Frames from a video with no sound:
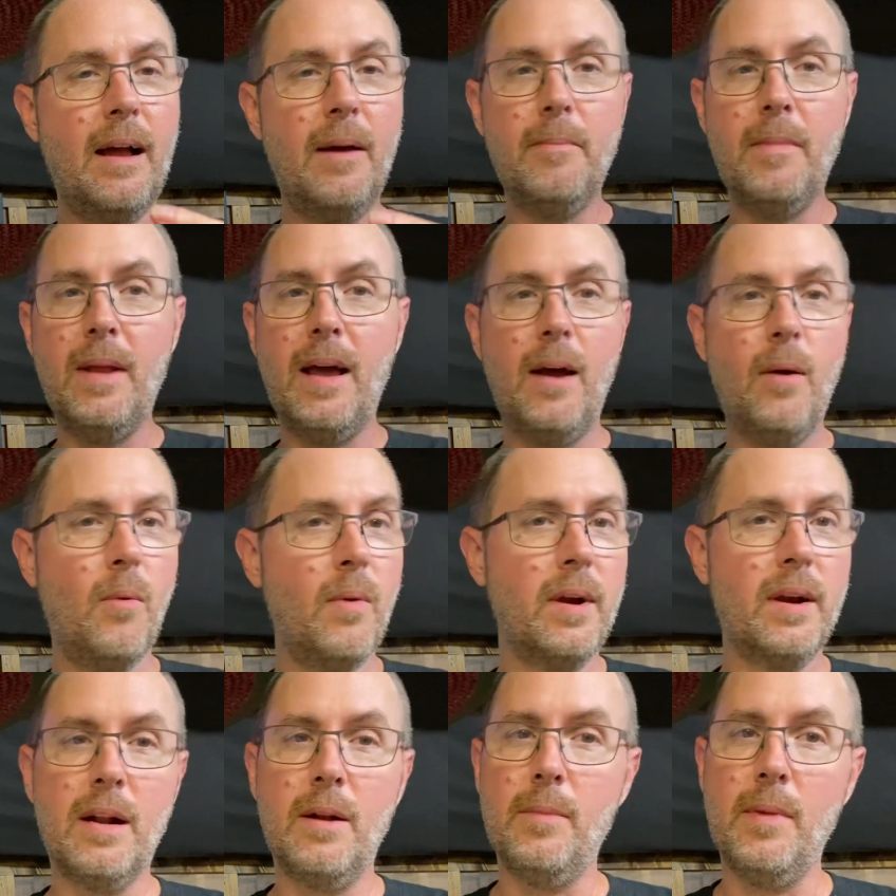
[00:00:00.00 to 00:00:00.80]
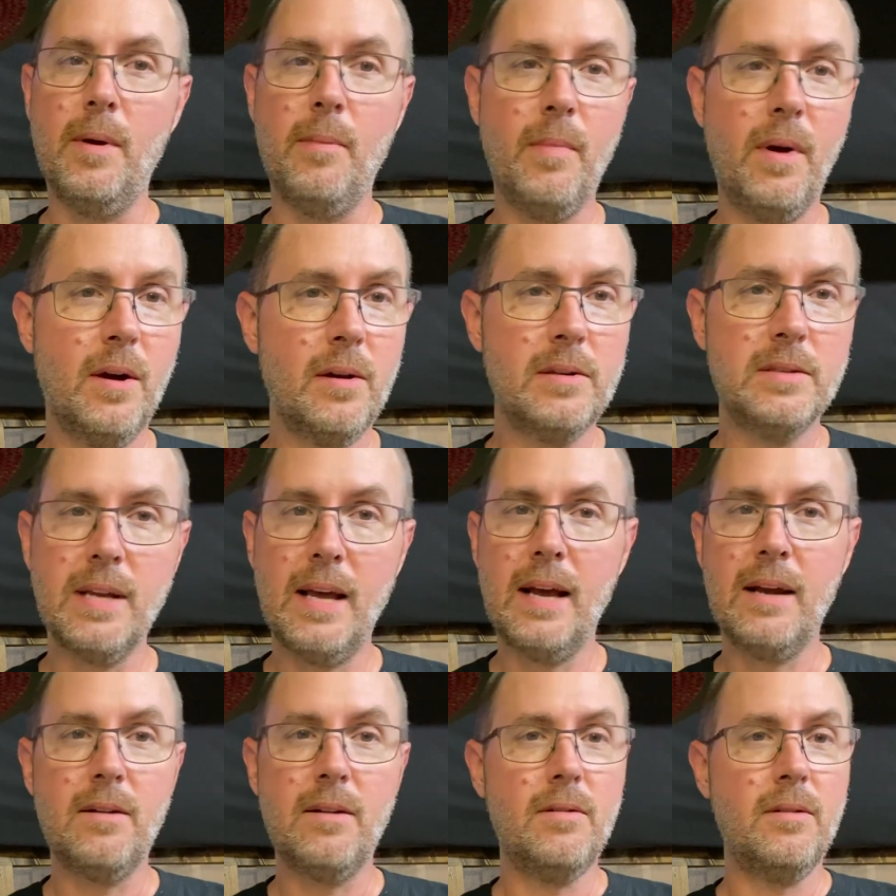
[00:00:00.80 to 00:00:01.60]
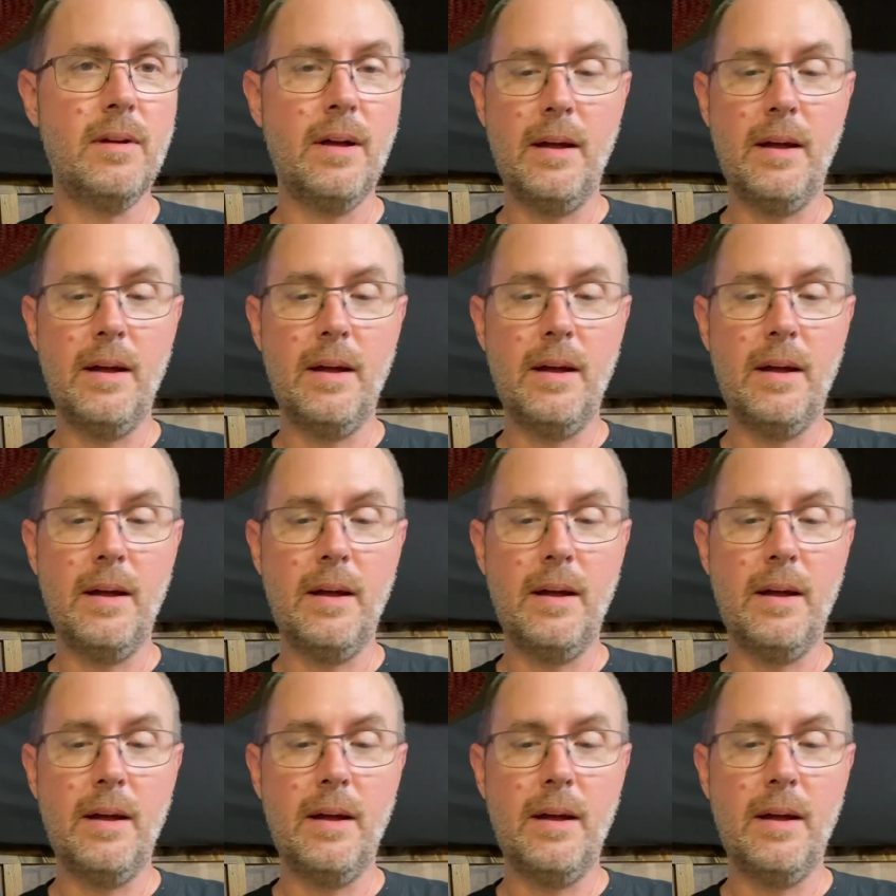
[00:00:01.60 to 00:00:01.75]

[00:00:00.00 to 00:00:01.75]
I'm not working on my motorcycle.